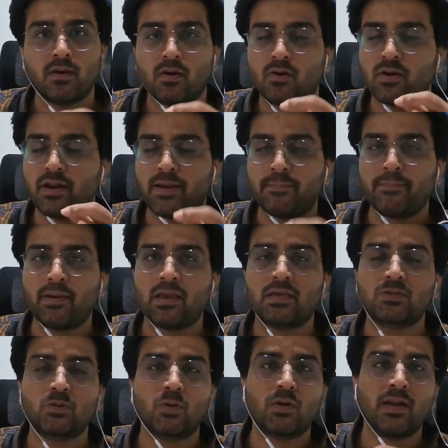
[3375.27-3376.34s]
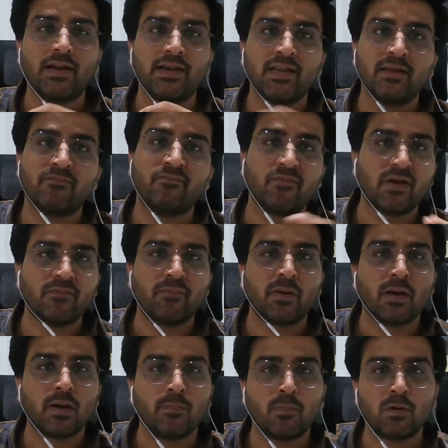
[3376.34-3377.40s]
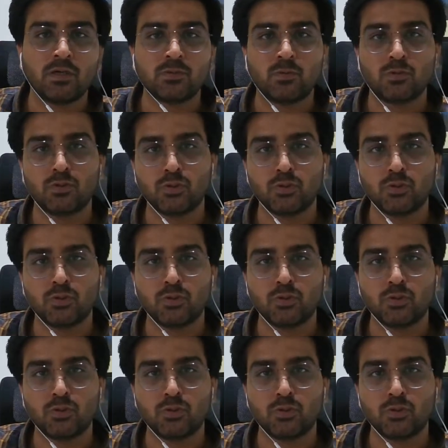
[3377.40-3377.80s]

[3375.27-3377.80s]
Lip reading: or apex or lightning web components was